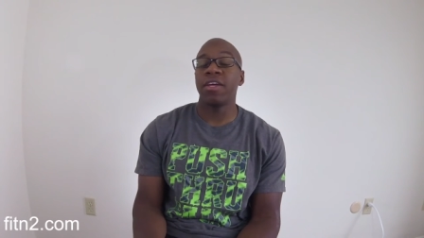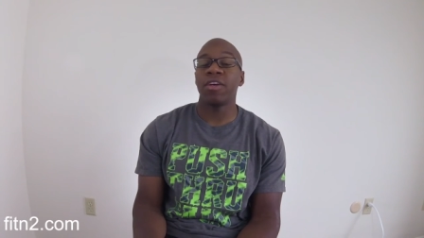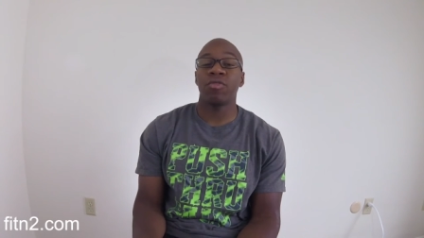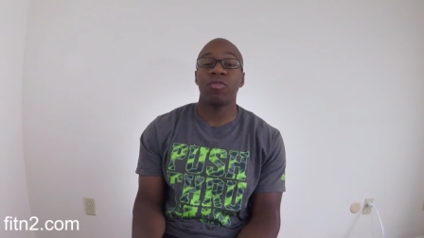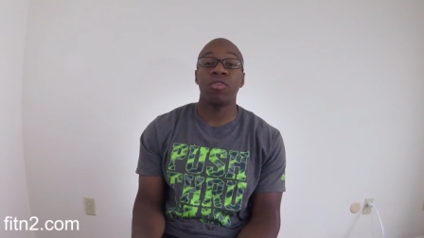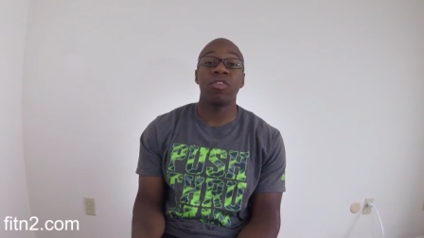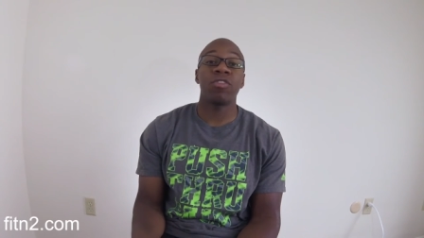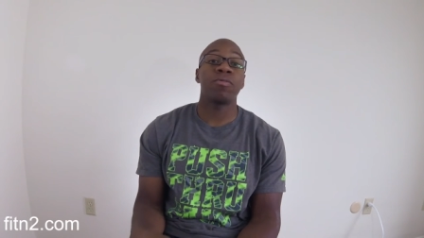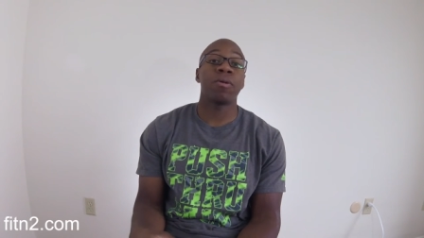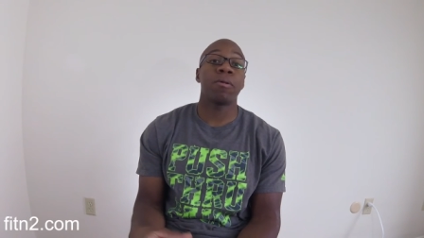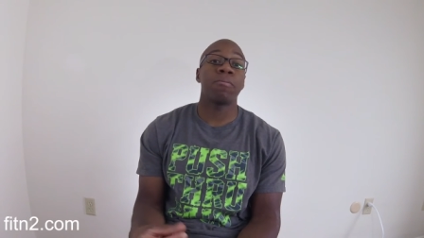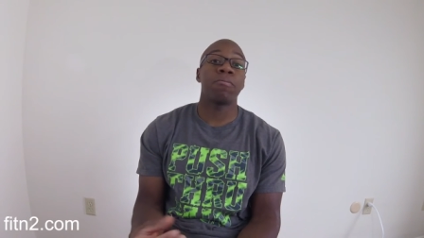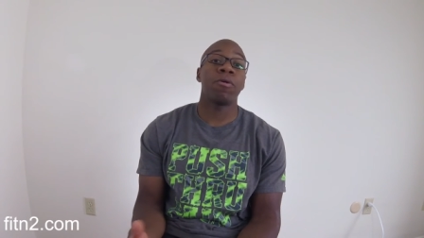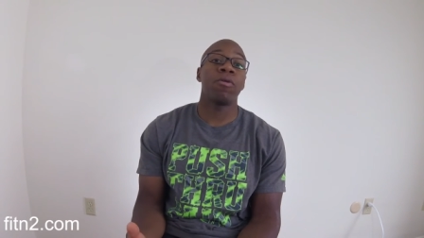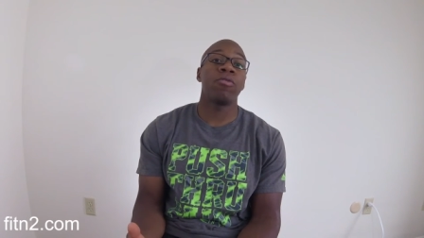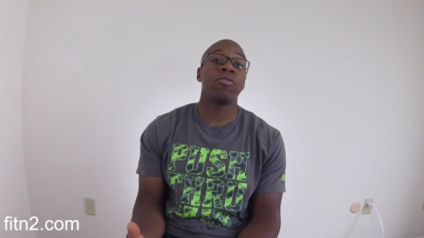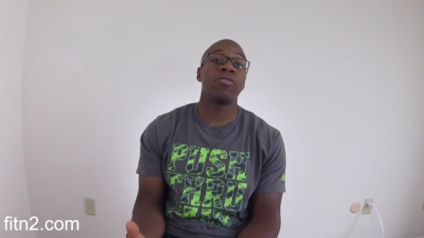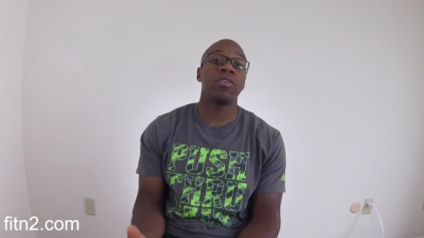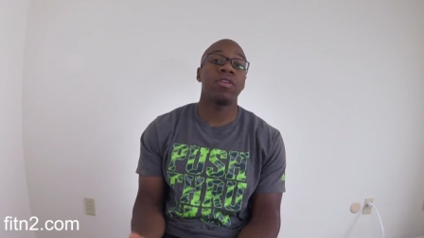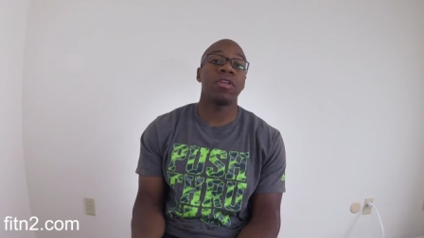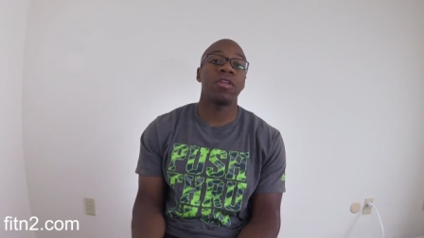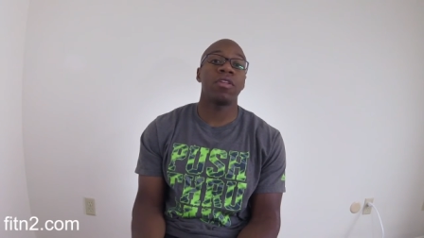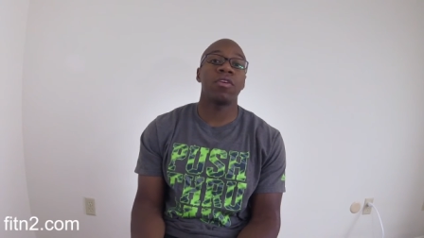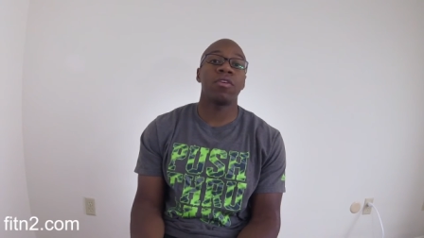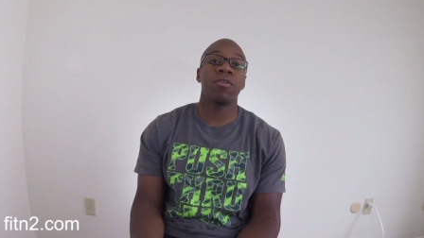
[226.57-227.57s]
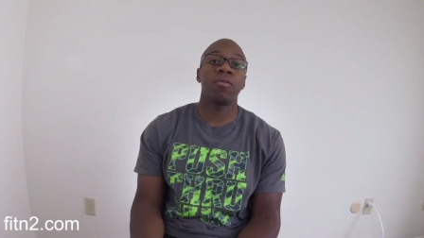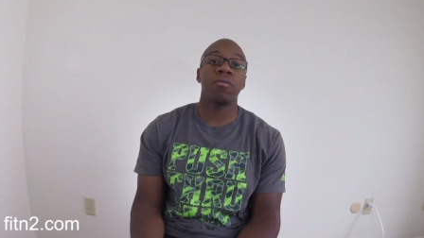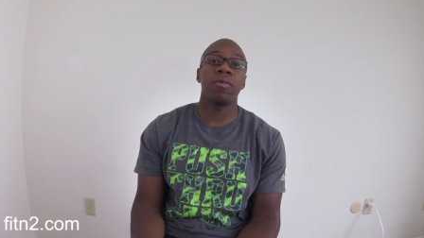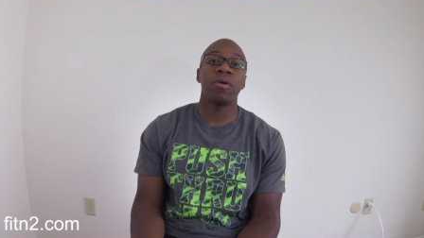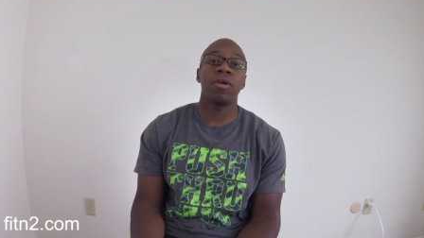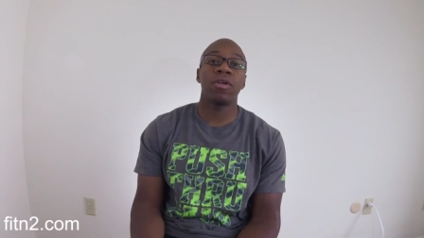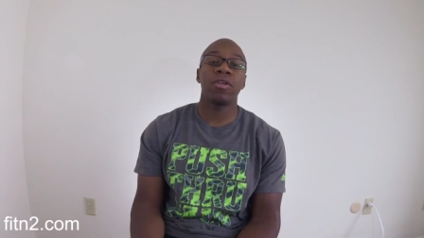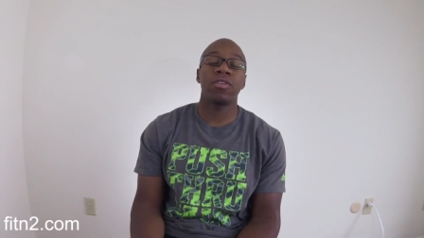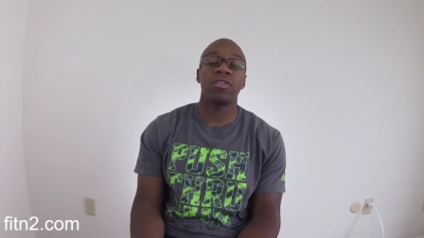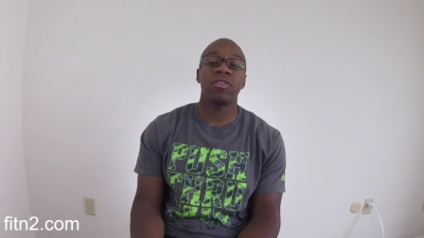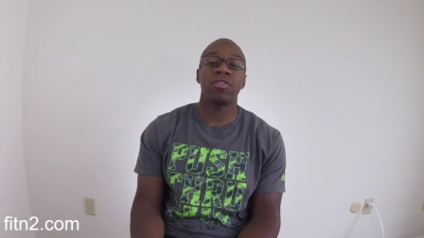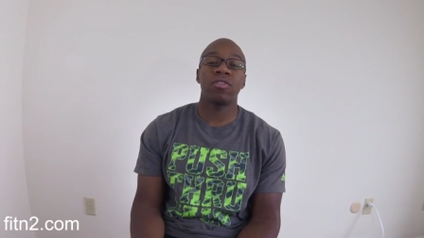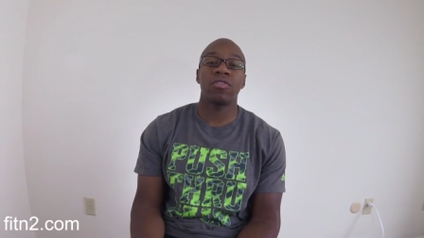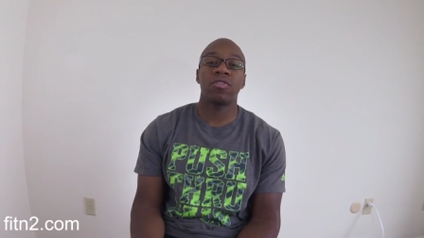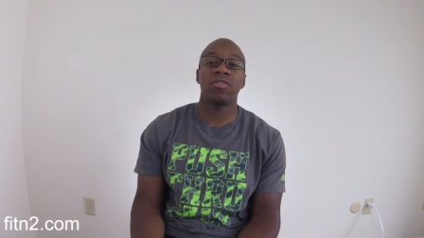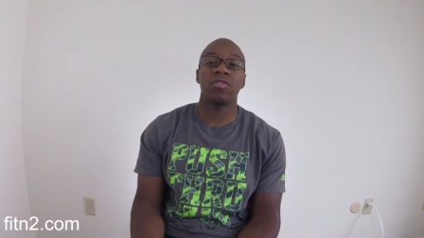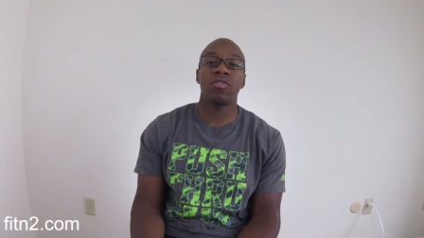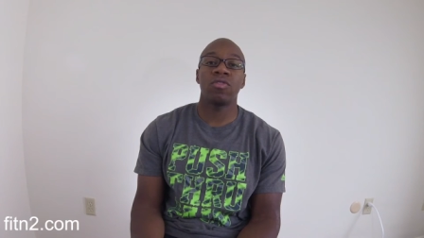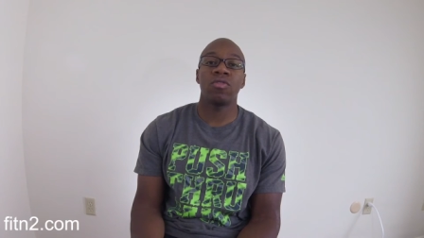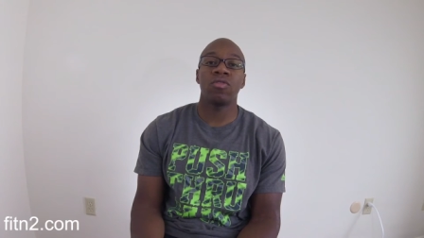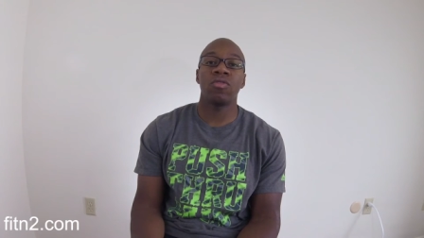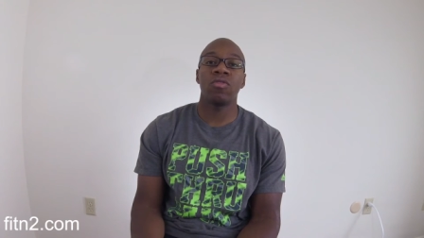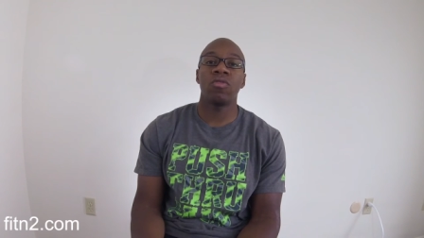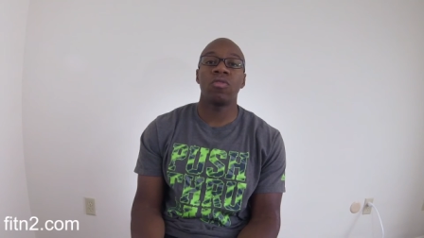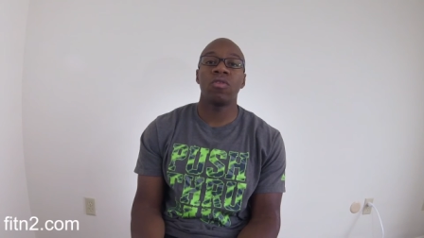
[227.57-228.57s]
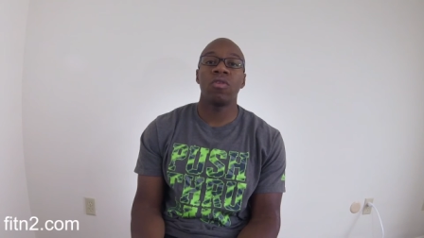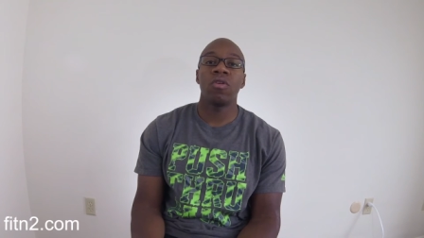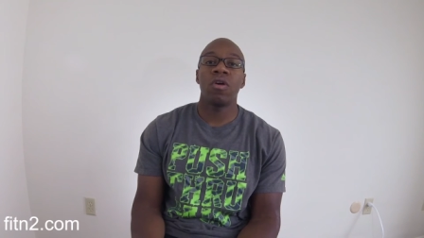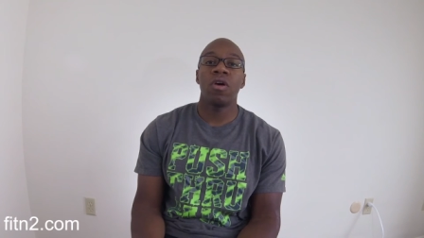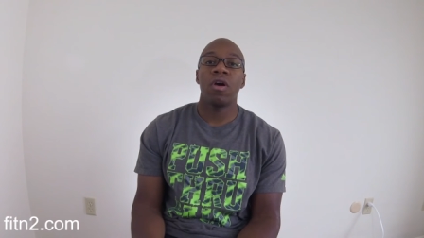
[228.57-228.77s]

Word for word: increase my protein a little bit just to